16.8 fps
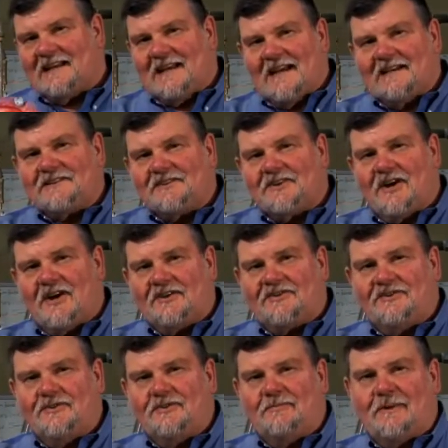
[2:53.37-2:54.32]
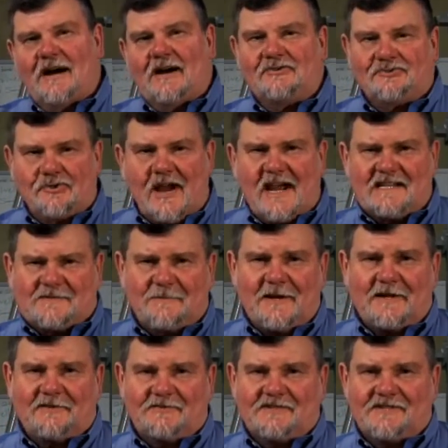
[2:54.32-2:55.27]
like to talk to you about dry
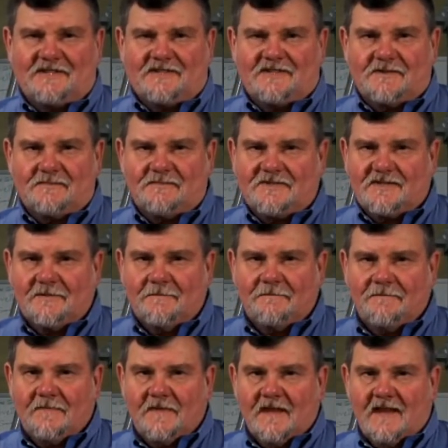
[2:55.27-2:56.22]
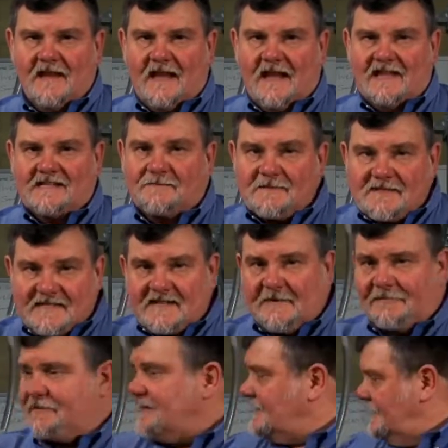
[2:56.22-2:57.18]
sprinkler systems, and
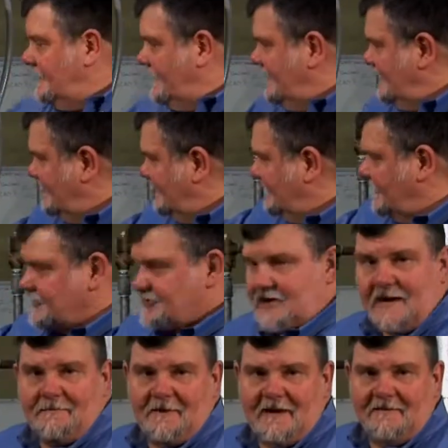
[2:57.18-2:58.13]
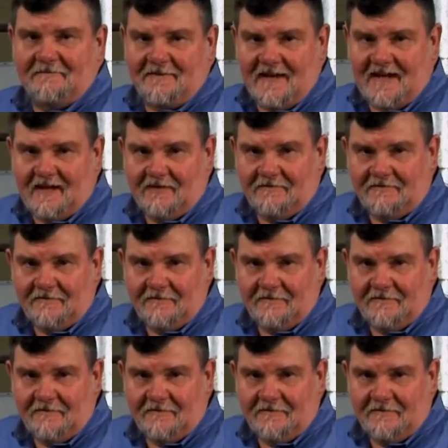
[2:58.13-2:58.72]
specifically the dry pipe valve.